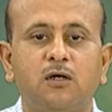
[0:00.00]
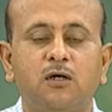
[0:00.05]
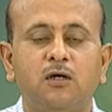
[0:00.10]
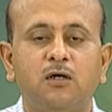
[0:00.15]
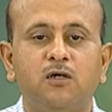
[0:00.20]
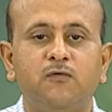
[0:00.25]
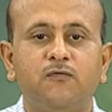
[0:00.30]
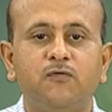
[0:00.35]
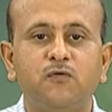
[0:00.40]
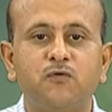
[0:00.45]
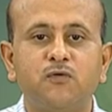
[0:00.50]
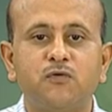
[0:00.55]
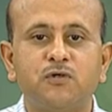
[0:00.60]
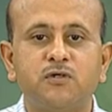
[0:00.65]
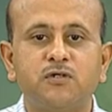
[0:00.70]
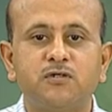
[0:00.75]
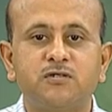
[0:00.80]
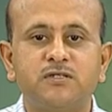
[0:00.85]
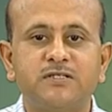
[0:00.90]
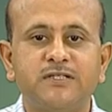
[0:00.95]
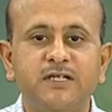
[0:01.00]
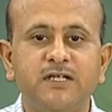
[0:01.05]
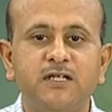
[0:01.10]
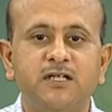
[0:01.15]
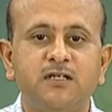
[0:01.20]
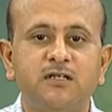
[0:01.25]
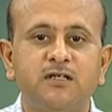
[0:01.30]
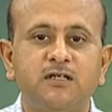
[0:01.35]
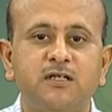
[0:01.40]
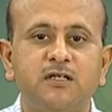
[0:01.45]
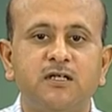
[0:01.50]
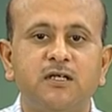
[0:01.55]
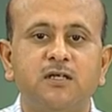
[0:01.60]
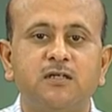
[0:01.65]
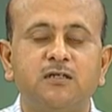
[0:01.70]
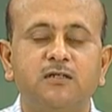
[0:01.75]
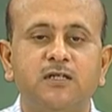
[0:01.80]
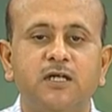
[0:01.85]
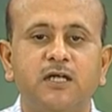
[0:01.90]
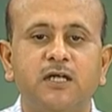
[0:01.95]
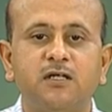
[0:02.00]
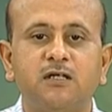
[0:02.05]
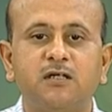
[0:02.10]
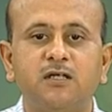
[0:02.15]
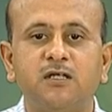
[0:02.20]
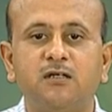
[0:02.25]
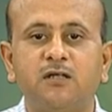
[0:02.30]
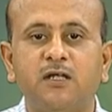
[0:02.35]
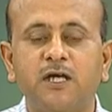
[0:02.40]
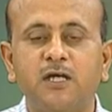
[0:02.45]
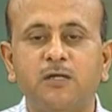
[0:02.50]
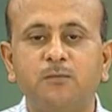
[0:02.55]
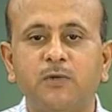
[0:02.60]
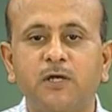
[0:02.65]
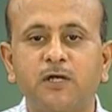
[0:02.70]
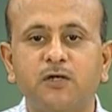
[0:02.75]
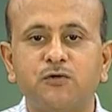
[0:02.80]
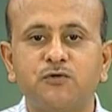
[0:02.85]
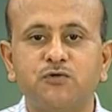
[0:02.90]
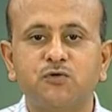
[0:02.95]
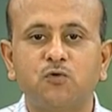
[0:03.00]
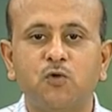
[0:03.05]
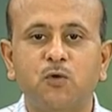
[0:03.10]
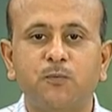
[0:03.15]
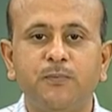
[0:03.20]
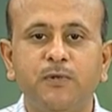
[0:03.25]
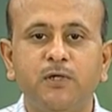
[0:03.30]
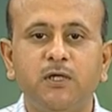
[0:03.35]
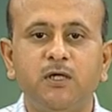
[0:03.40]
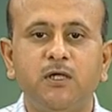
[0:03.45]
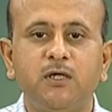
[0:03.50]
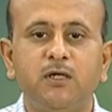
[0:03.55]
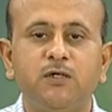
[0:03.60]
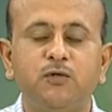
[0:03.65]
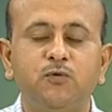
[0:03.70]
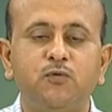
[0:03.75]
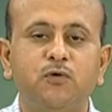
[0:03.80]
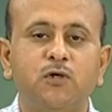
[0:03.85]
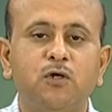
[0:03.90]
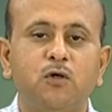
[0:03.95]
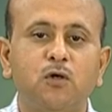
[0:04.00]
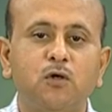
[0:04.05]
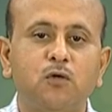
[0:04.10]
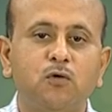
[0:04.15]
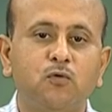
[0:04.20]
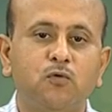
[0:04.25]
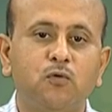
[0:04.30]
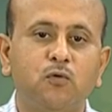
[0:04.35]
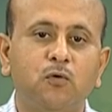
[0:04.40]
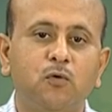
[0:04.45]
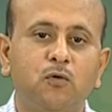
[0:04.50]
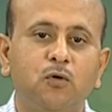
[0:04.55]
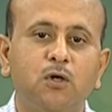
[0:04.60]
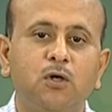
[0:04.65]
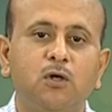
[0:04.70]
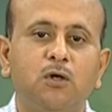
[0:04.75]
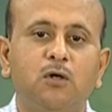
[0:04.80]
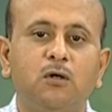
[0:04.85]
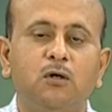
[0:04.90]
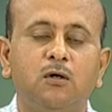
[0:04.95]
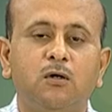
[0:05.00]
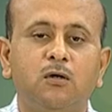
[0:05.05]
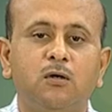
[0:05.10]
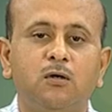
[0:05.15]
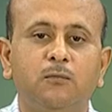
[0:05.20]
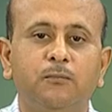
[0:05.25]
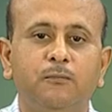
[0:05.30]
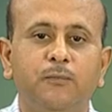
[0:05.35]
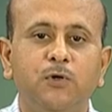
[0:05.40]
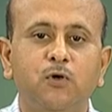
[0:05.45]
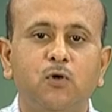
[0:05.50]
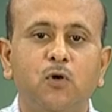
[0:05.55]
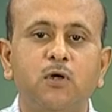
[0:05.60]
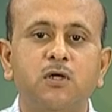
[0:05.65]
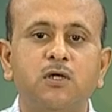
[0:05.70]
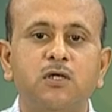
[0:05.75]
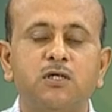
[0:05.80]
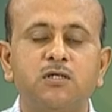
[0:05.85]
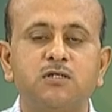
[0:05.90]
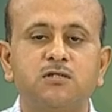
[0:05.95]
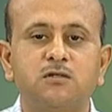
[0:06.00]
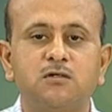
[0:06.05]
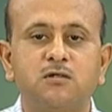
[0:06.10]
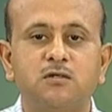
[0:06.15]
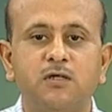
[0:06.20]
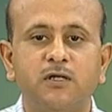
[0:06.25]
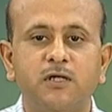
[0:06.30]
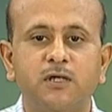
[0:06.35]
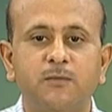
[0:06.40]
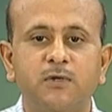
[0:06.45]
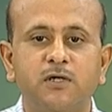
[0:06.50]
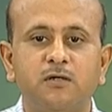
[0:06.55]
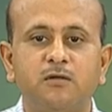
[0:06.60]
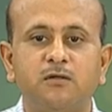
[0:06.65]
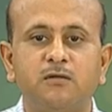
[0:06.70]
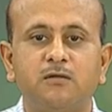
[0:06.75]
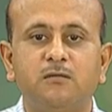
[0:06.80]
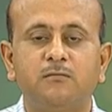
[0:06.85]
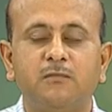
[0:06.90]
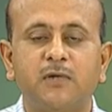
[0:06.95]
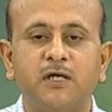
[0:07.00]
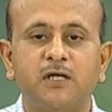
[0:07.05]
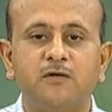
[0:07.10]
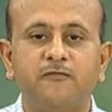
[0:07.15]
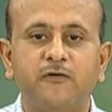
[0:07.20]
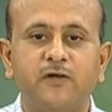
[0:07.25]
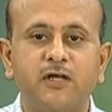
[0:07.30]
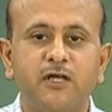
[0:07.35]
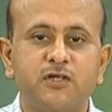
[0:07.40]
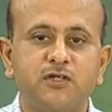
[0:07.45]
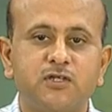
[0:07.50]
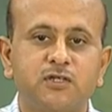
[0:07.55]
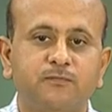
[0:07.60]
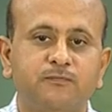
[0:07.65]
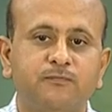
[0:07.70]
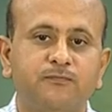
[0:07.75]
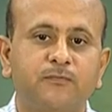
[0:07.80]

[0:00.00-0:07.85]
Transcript: if you could see here that in light microscopy you cannot go beyond a certain limit magnification,